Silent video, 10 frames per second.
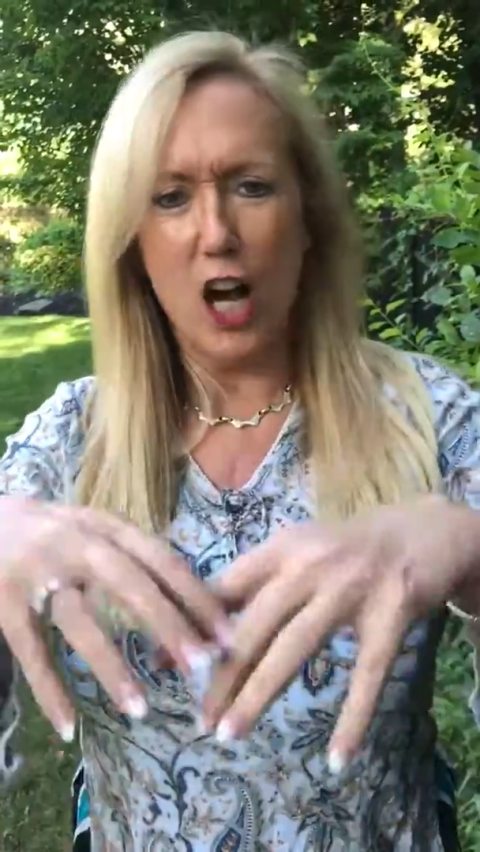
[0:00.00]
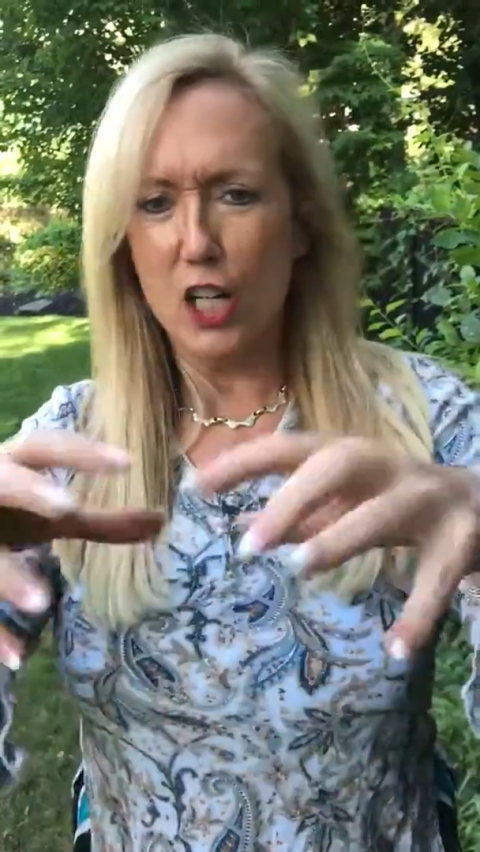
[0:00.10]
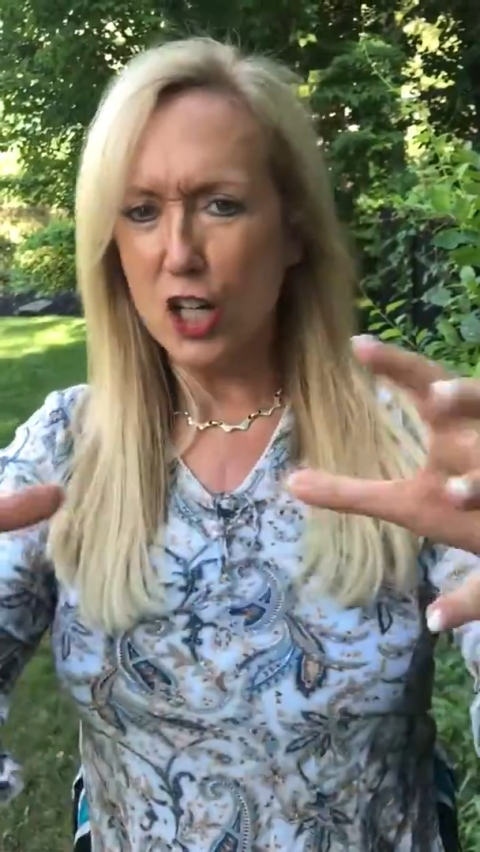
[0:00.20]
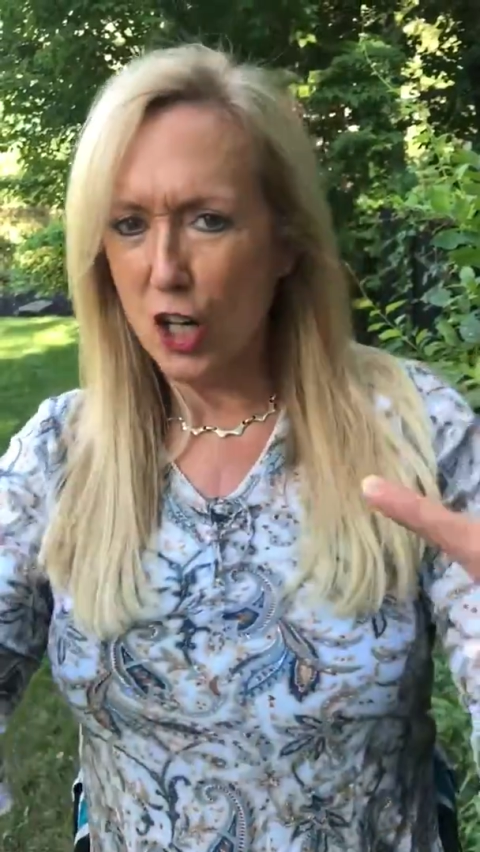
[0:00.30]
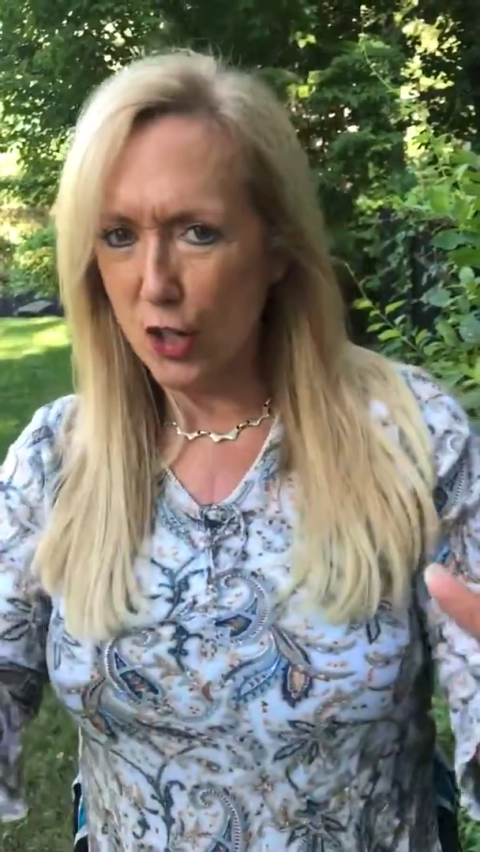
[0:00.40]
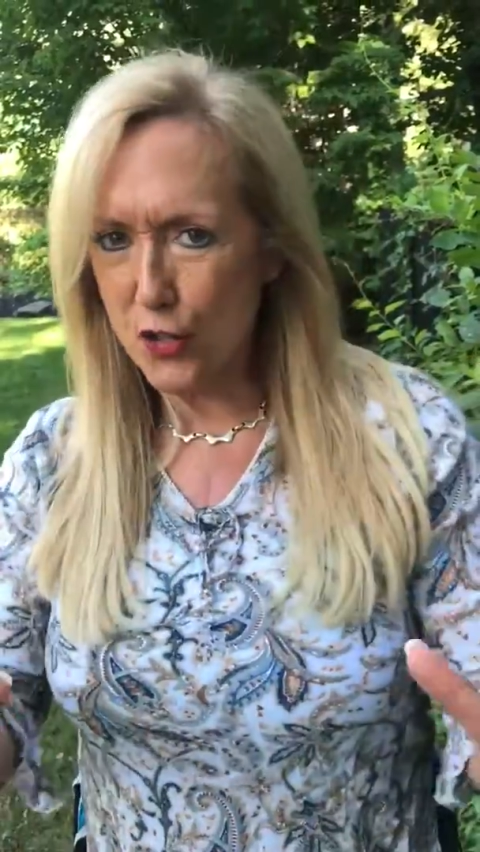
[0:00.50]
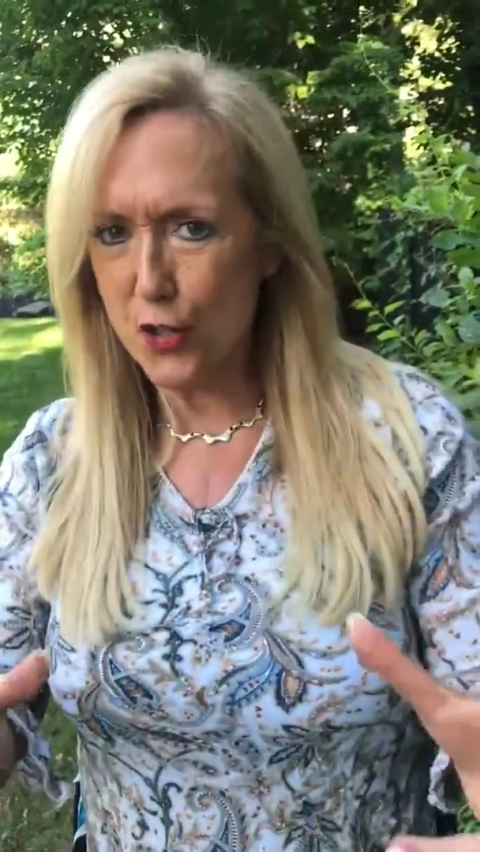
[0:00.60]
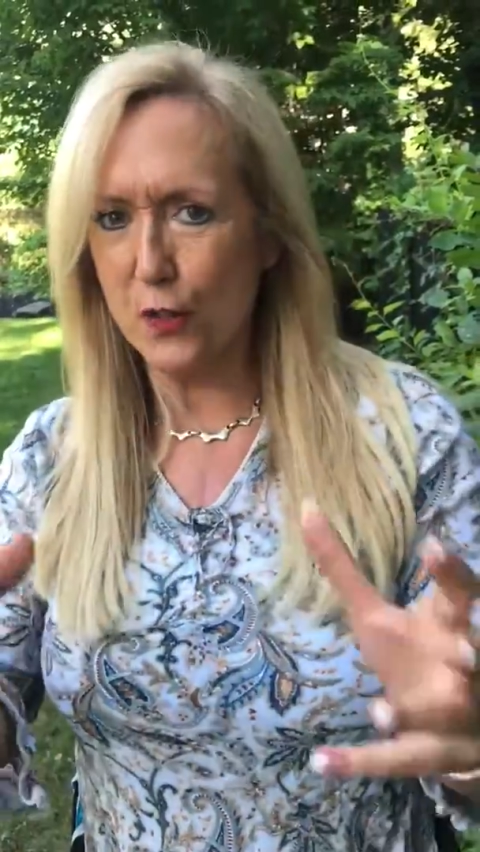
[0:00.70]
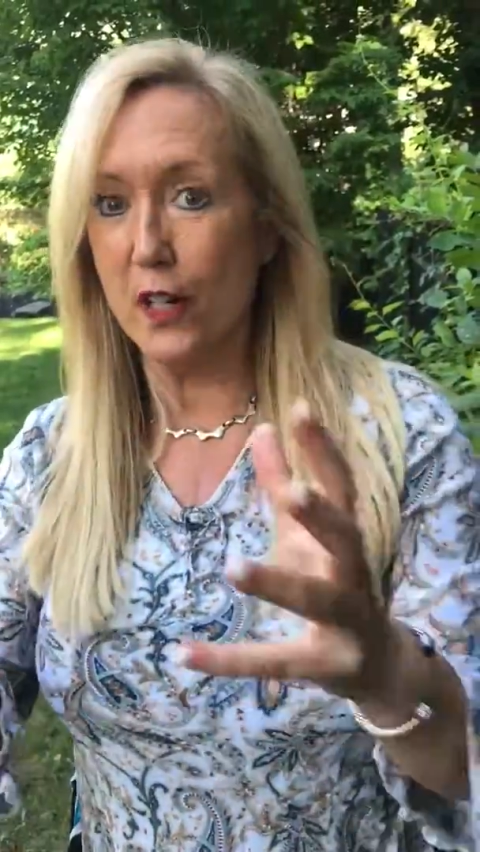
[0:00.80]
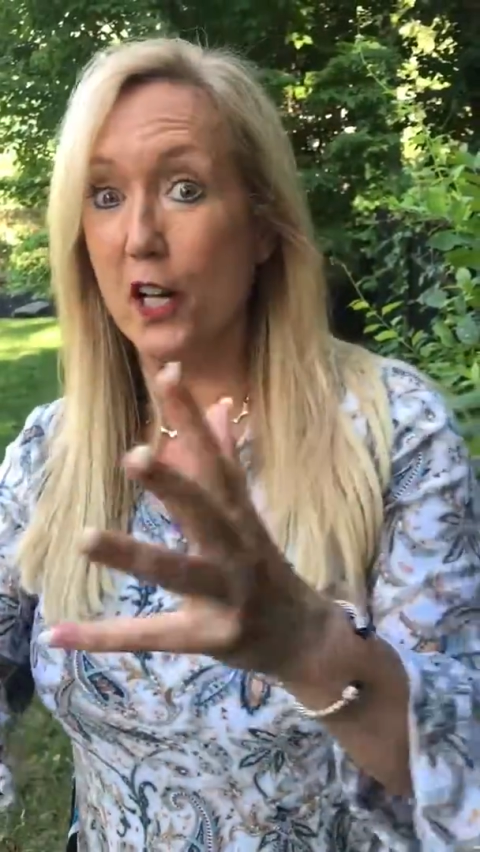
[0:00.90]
a culture, a